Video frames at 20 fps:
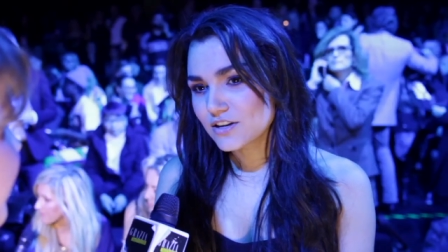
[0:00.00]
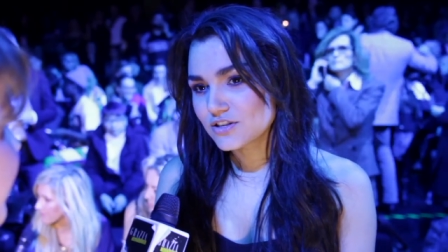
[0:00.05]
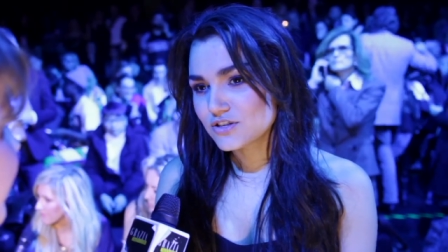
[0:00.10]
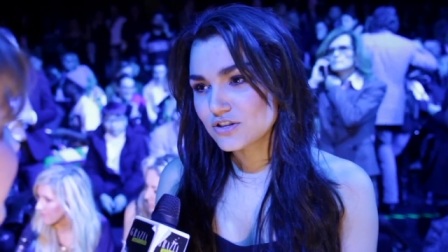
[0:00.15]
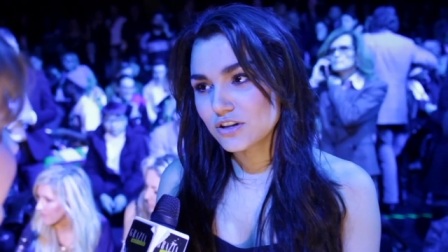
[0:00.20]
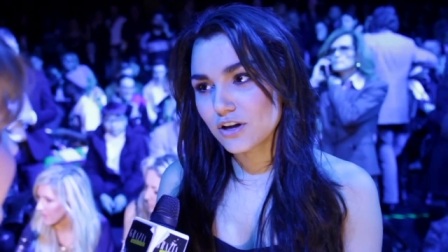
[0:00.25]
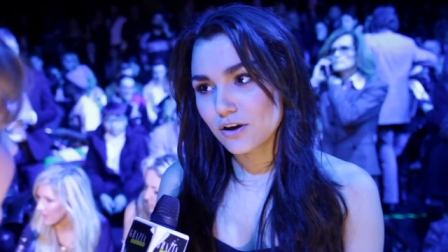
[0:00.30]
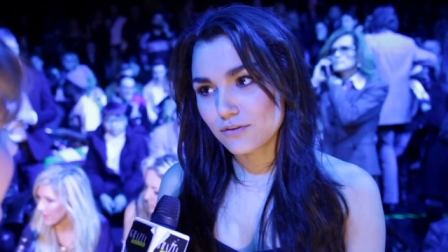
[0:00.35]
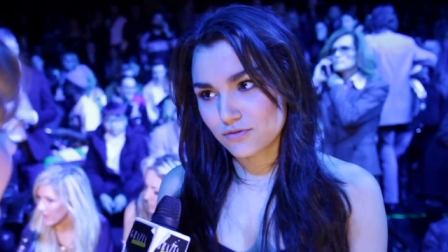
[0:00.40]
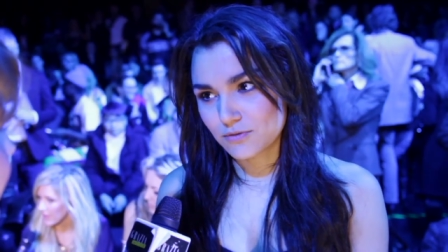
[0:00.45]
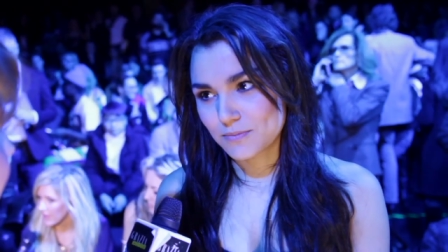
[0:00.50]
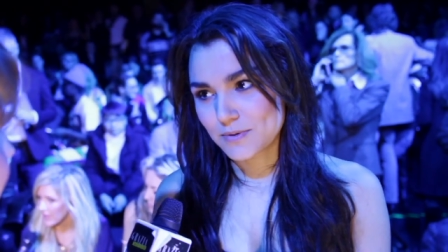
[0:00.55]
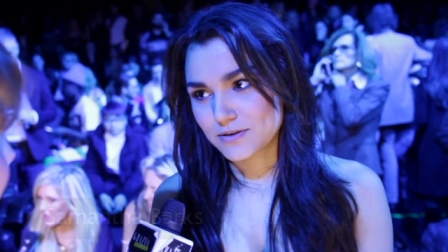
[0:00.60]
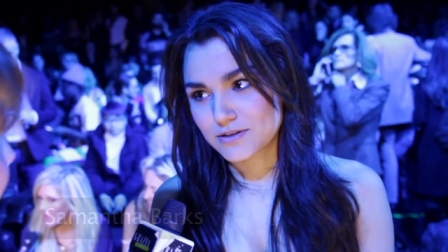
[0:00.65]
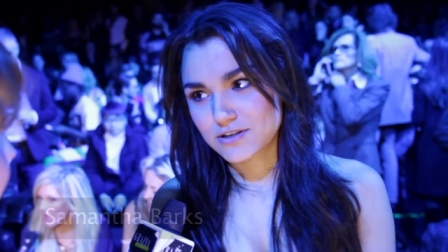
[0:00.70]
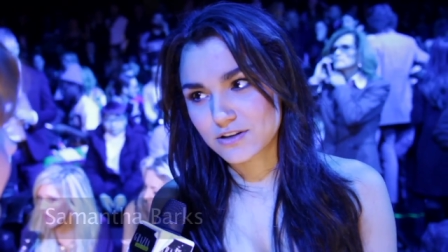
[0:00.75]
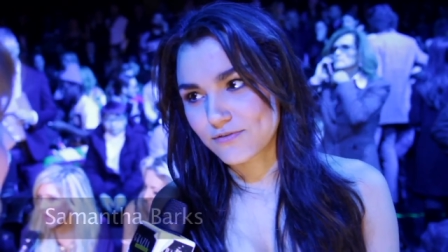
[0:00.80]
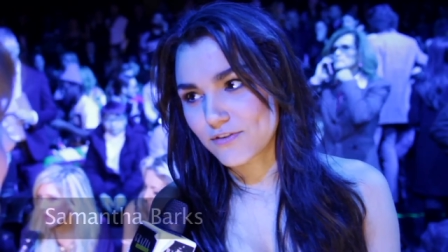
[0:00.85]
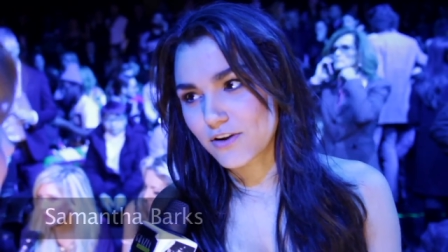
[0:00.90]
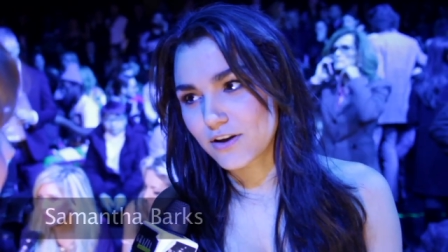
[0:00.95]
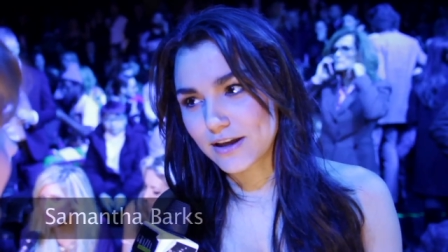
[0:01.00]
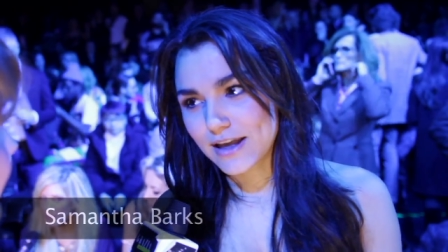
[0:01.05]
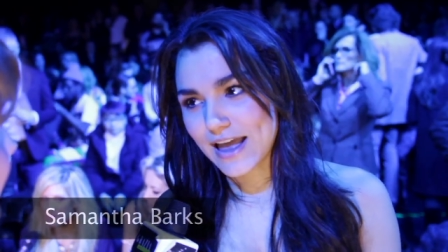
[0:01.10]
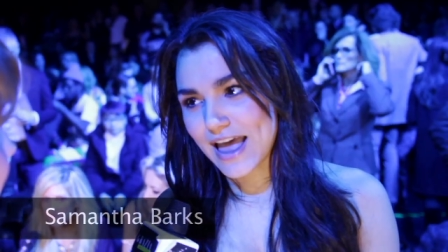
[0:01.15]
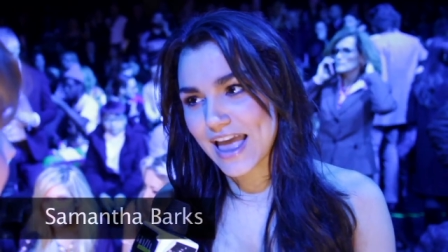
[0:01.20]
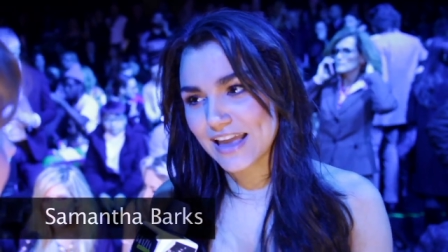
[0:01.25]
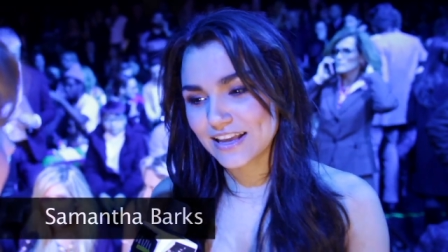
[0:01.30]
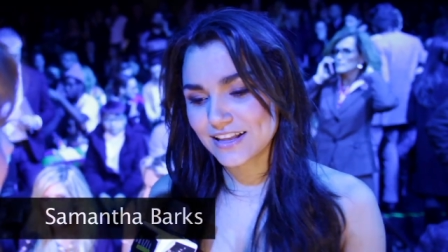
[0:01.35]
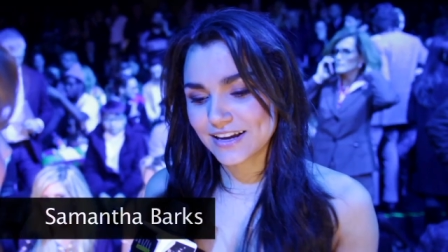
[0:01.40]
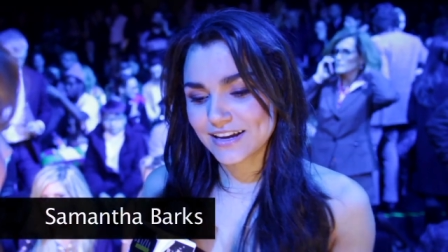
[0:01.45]
I love Roberto Cavalli.
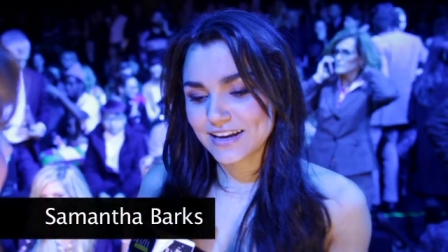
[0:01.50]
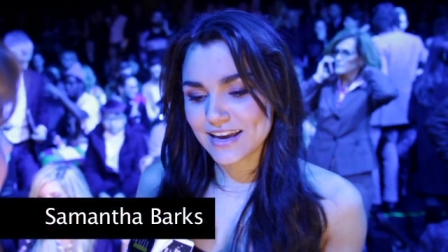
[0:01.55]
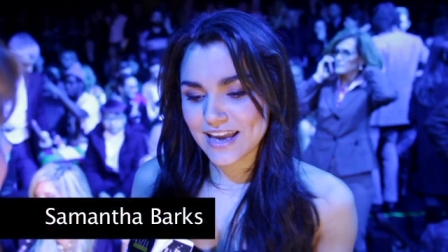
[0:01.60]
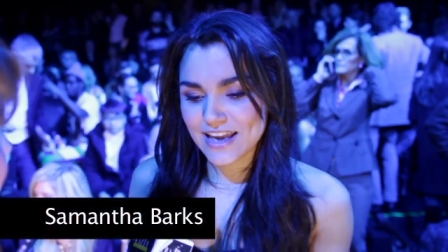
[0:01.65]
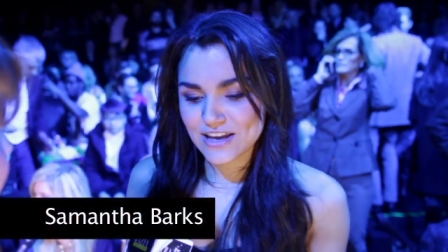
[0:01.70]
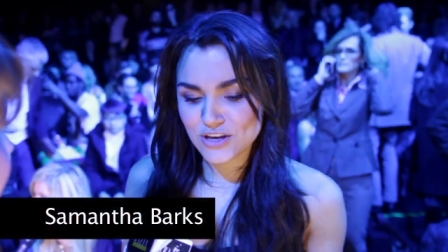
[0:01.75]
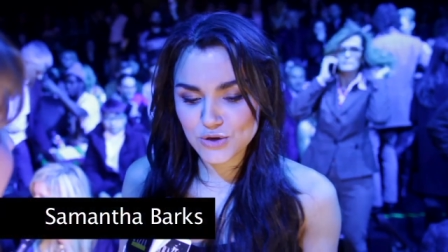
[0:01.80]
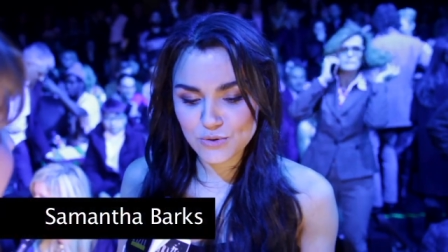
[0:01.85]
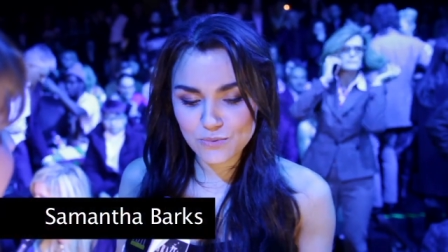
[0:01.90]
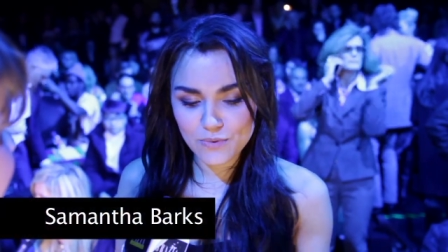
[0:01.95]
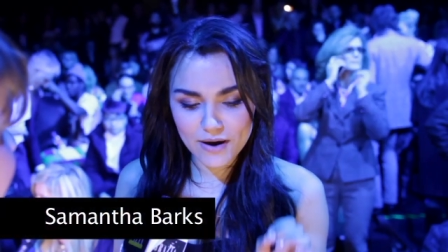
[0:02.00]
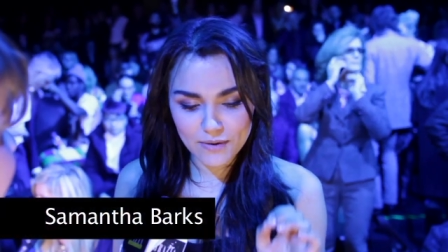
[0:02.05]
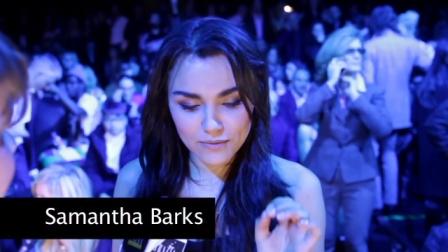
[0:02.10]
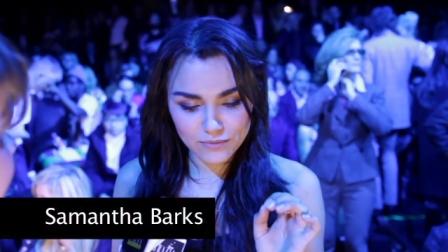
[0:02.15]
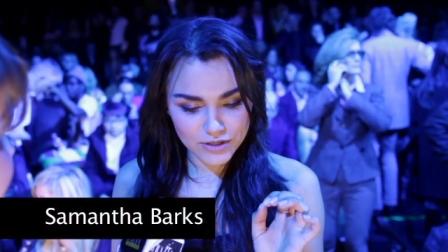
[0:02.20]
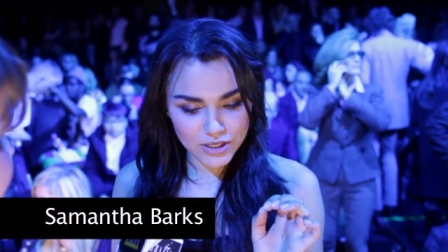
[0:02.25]
Like you,